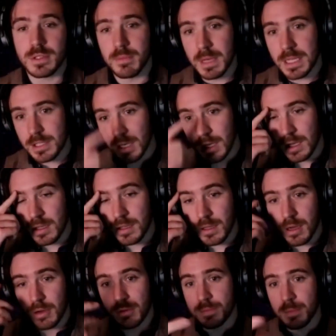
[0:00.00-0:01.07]

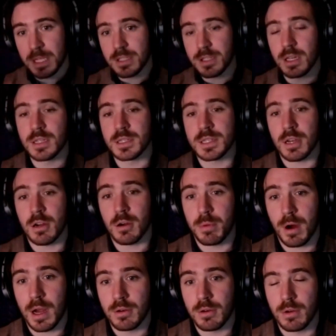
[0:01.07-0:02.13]
I was mentioning to Sarah
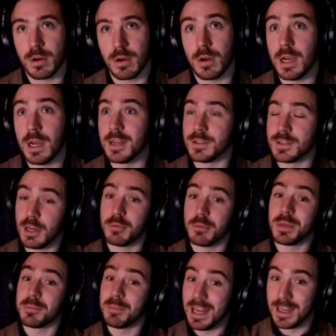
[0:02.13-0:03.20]
Brown or, Sarah
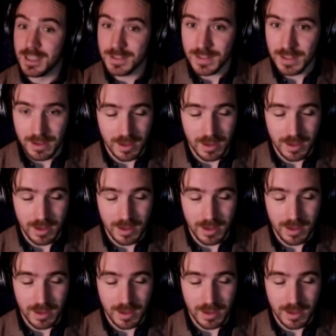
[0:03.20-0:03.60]
McManus,